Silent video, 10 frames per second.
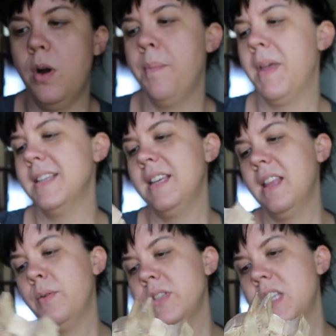I'm guessing
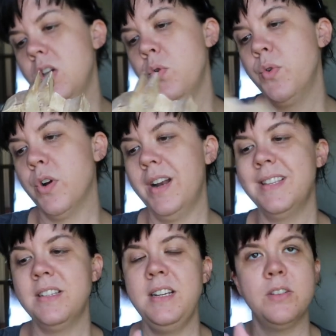that was the owner, and
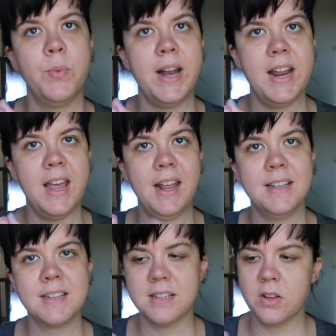he's ready to hang.
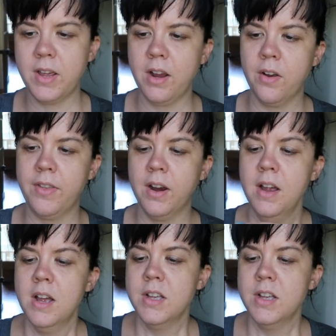He's got his little hanger on there.